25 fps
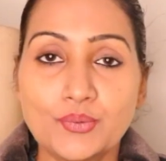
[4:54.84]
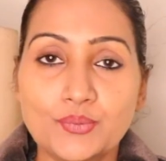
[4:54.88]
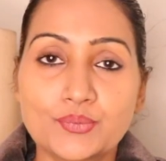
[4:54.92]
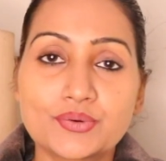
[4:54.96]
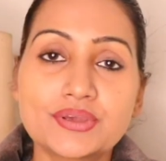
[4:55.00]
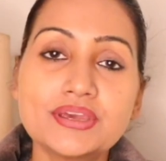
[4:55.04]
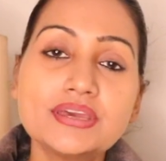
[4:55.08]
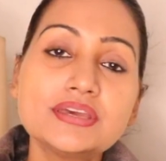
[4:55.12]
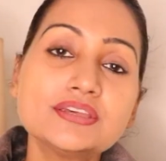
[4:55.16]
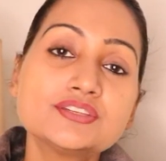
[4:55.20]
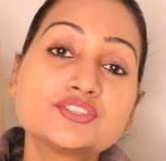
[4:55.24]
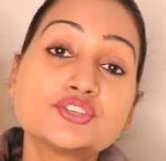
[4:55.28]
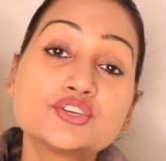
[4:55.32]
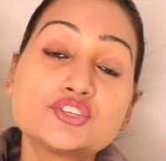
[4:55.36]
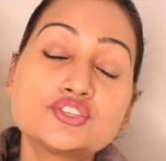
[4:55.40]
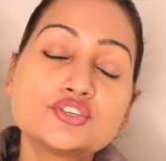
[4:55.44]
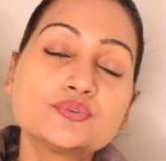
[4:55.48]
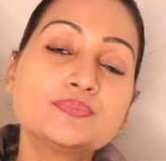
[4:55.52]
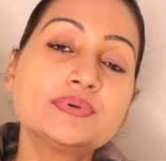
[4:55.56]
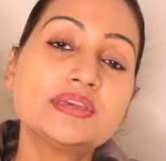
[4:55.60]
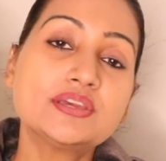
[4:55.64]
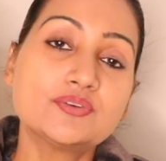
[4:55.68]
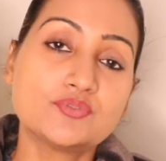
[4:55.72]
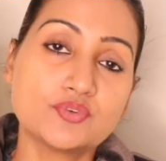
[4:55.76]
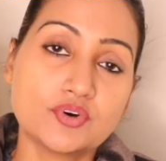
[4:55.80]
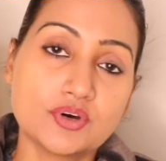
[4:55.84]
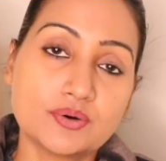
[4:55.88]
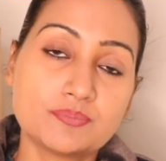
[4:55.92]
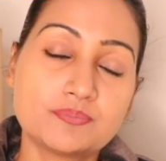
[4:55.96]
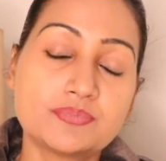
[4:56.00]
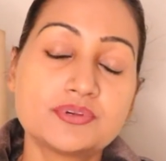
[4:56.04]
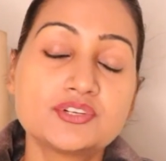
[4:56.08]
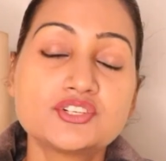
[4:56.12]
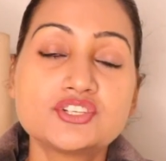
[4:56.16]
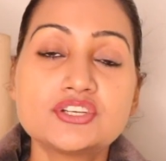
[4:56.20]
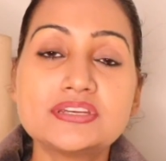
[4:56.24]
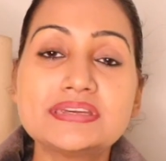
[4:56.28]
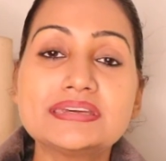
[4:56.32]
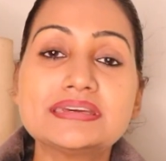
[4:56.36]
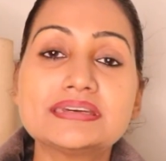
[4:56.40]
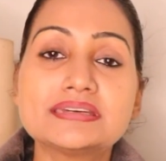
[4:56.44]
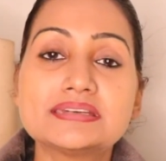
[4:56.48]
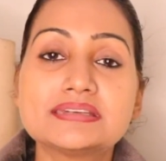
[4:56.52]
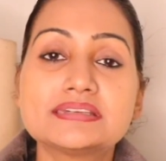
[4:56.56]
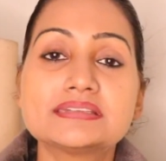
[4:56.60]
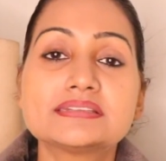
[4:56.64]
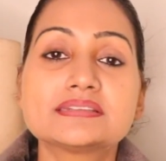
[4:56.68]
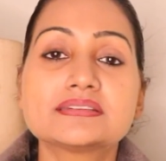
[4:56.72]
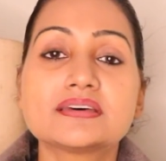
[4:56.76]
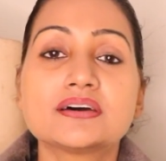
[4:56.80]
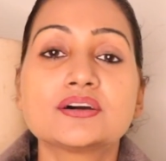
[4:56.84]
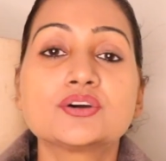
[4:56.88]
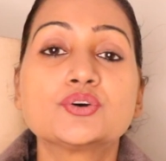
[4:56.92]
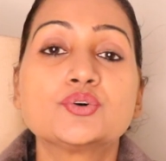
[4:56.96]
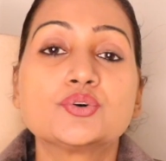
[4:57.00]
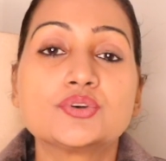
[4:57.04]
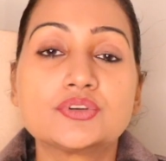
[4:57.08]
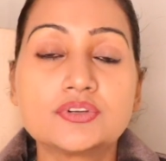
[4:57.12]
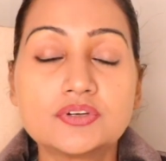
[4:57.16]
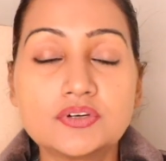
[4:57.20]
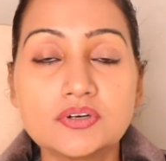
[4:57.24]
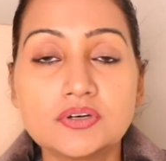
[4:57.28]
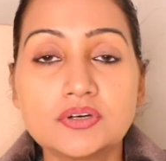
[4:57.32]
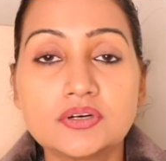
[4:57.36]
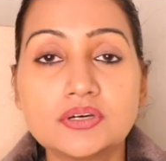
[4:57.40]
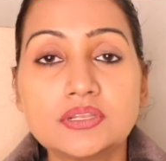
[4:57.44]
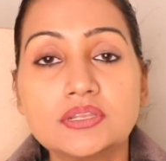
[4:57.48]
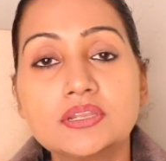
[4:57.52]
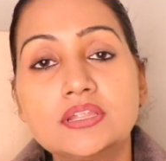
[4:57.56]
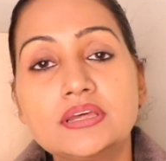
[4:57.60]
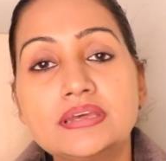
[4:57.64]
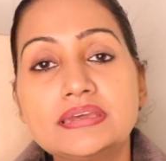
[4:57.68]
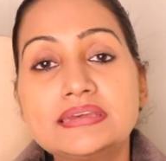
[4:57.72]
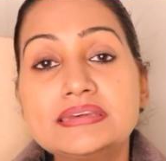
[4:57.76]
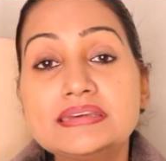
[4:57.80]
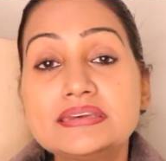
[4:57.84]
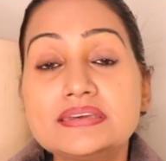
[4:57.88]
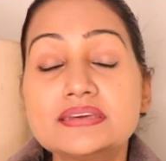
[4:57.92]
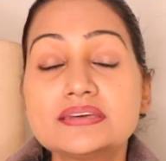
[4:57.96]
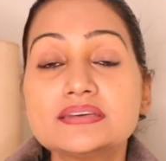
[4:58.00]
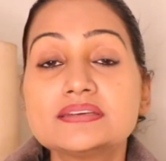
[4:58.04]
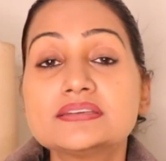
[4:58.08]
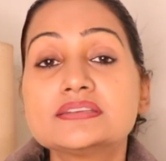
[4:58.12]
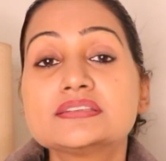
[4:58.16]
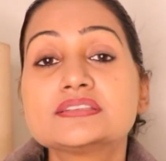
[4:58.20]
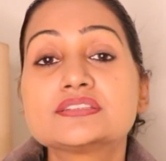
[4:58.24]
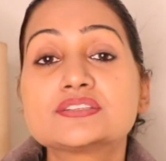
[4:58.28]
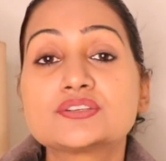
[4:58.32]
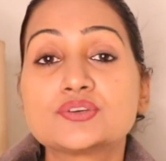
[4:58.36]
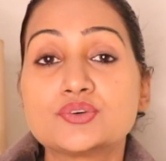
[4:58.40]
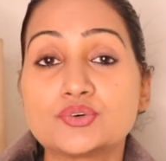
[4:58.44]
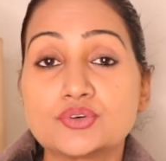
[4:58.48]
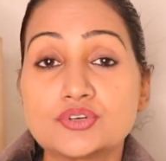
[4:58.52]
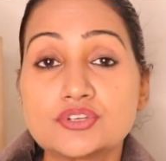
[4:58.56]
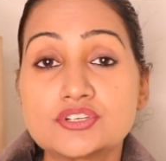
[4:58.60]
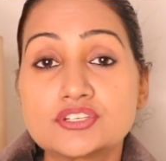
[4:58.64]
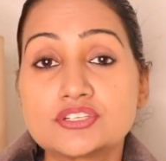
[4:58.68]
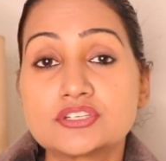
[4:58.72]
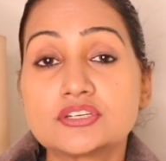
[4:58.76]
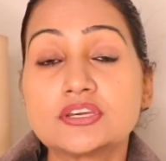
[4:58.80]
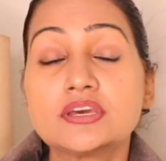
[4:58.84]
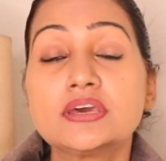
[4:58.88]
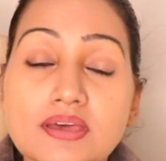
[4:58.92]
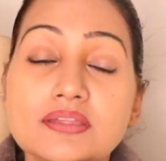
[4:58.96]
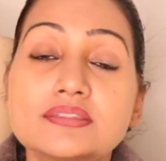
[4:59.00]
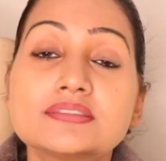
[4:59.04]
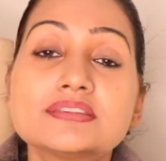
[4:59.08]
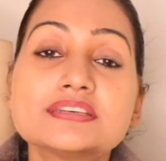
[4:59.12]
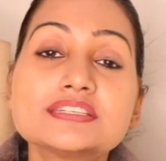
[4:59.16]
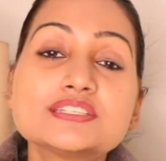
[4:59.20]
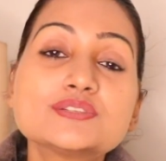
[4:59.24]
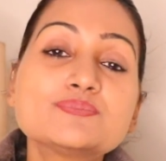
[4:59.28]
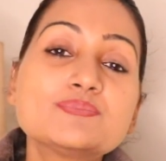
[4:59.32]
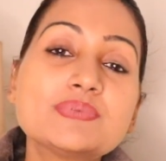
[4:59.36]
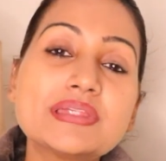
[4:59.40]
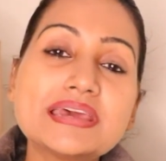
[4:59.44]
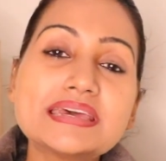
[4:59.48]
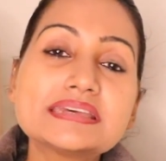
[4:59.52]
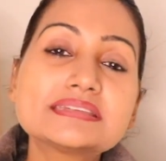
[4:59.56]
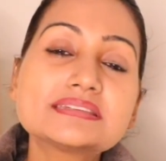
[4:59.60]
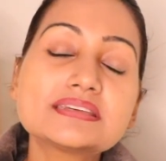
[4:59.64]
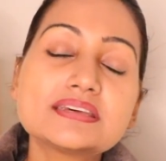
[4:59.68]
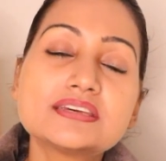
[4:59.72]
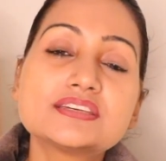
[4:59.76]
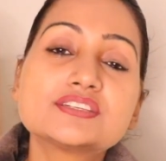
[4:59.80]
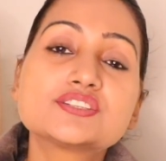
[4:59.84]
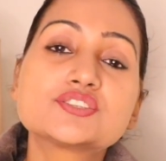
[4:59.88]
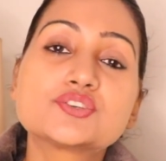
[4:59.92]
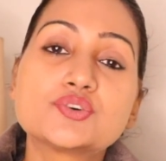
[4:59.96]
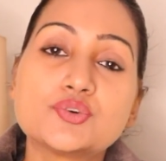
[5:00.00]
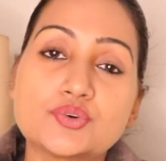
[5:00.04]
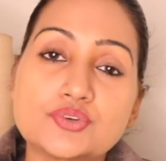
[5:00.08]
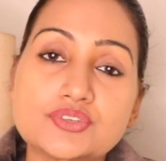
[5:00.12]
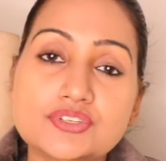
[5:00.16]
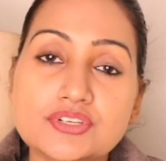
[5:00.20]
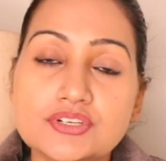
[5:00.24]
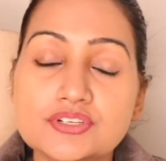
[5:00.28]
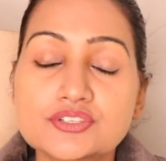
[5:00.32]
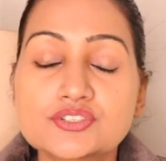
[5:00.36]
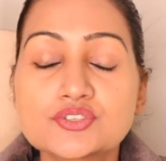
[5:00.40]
Okay, so to be verb. She is a good girl. He is good. This place is good.